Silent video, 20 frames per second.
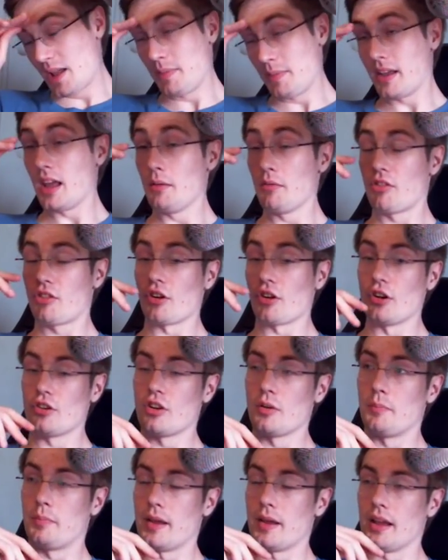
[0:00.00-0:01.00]
became such
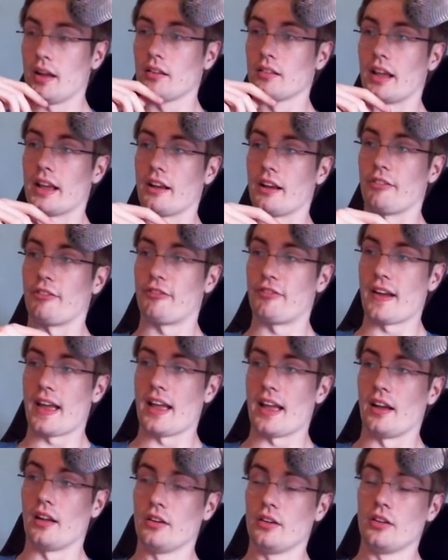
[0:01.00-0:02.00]
a big like
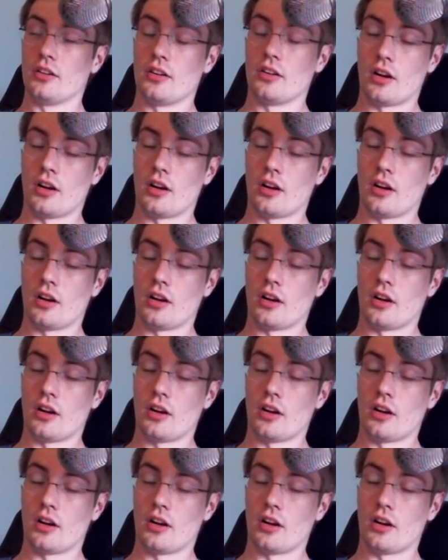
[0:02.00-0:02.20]
fan